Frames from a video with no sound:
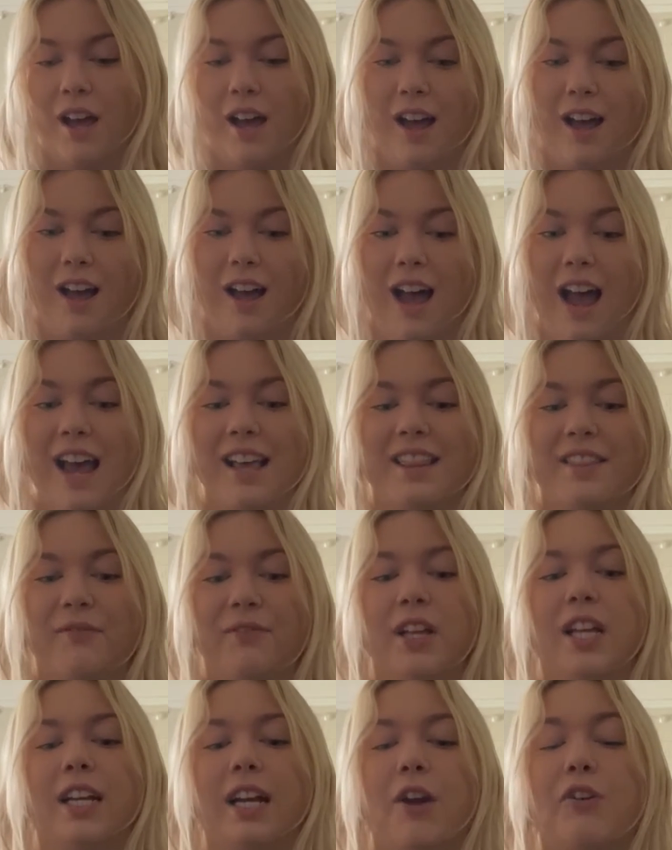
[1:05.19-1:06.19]
I
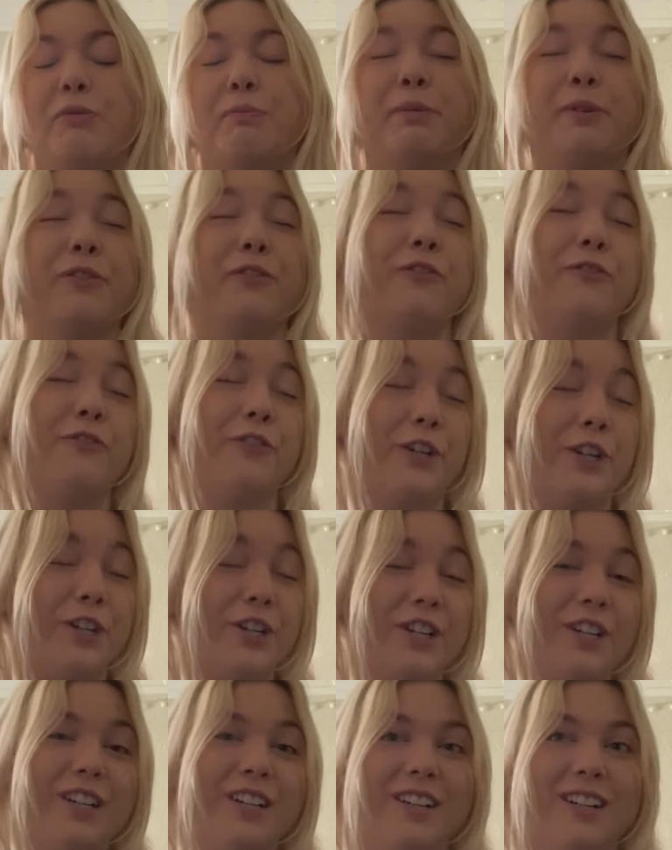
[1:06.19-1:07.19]
feel like I would
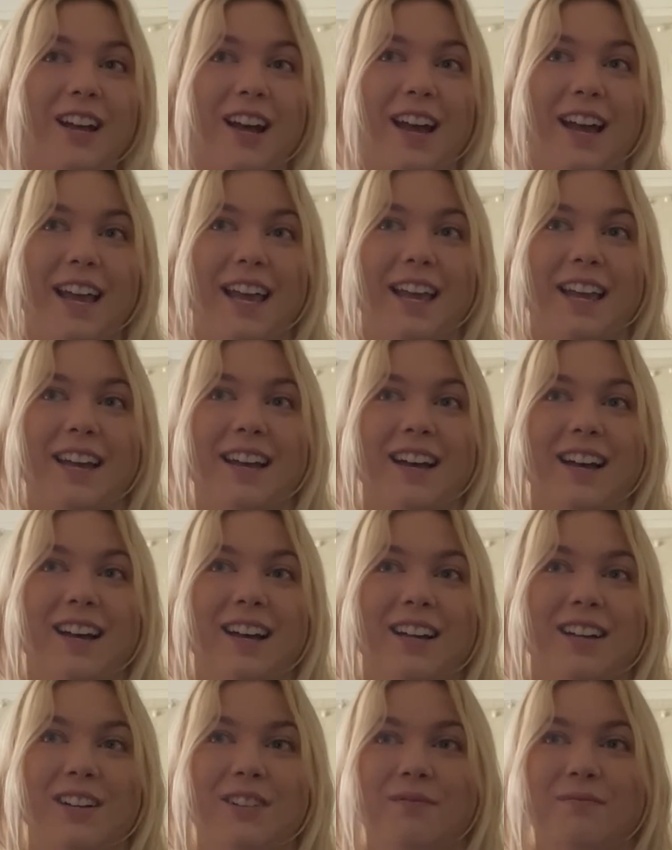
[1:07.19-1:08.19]
prefer
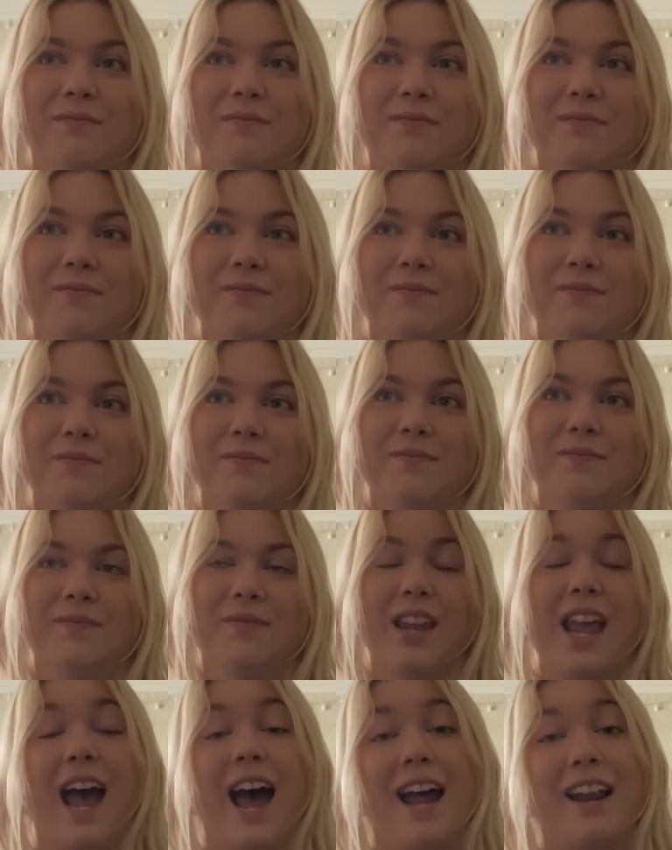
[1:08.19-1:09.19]
a
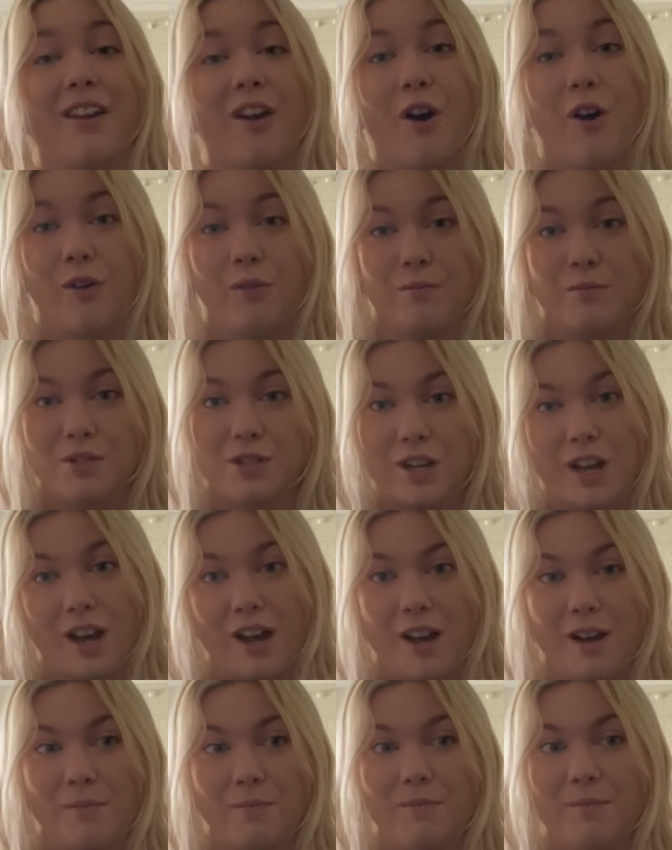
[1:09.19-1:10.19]
at-home
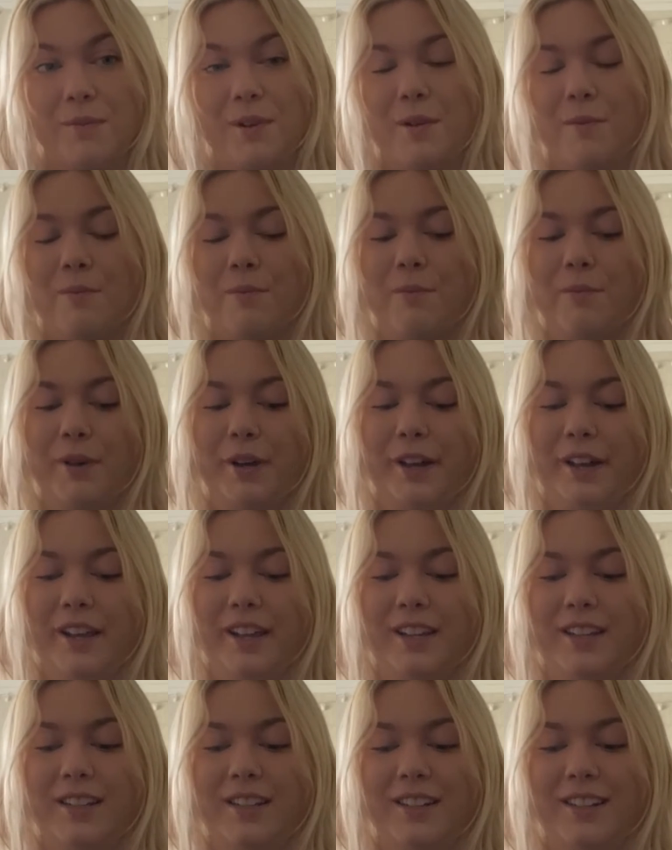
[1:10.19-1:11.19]
job,
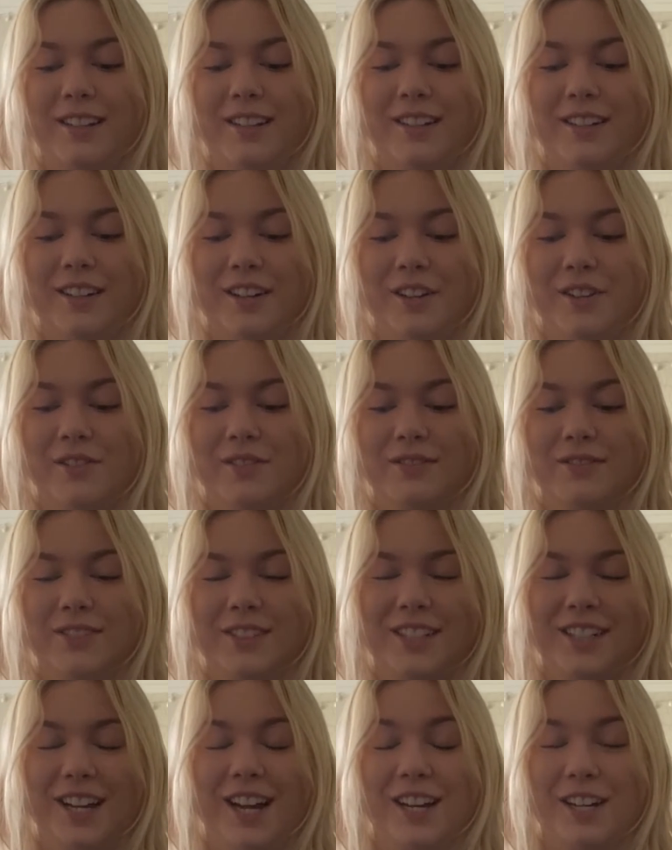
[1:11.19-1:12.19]
but you know,
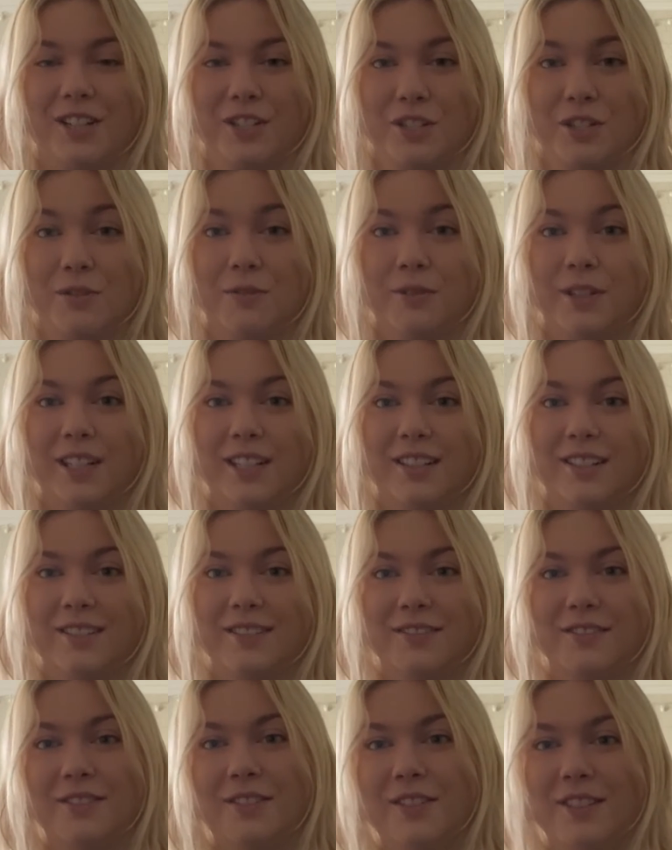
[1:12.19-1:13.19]
you gotta do
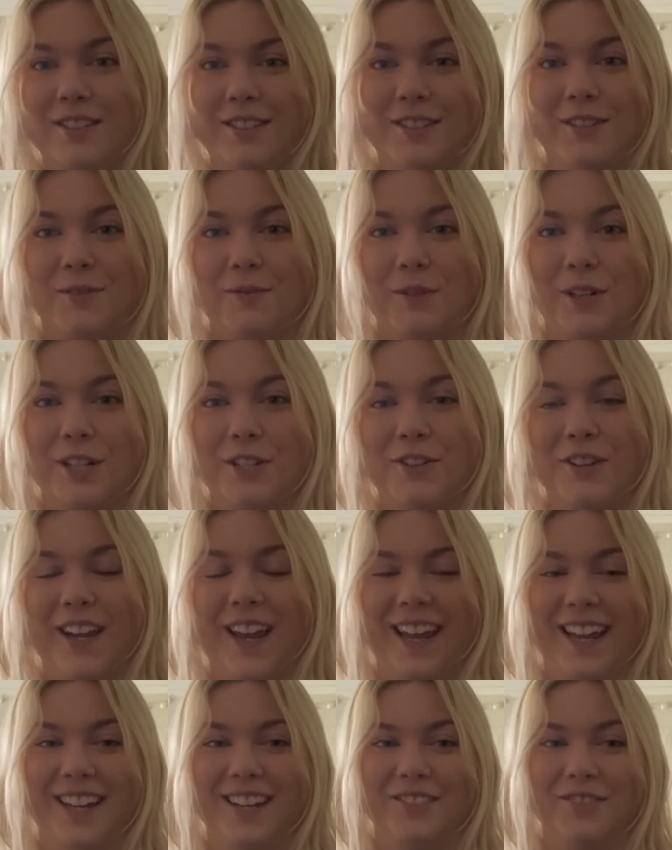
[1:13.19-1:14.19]
where you
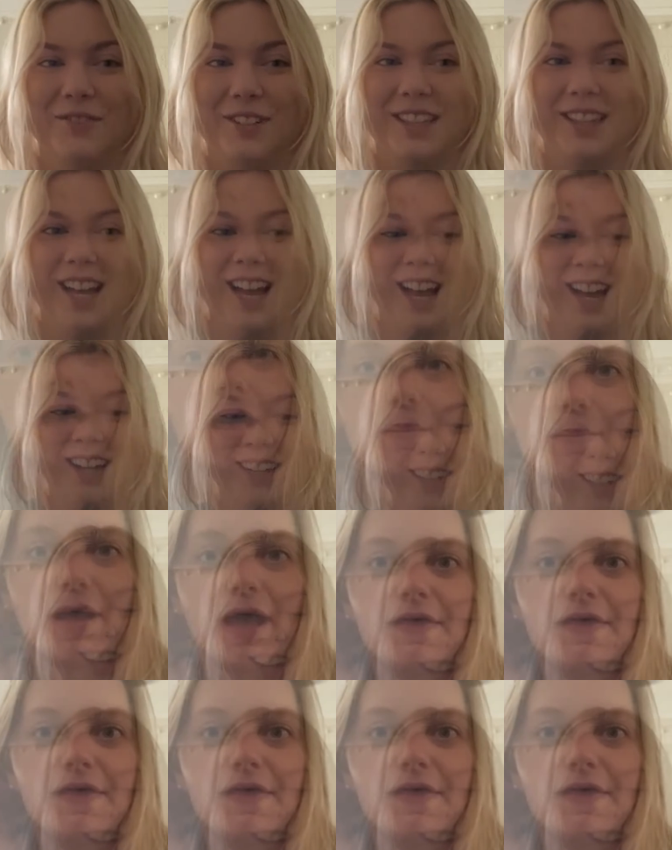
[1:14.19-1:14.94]
can with that.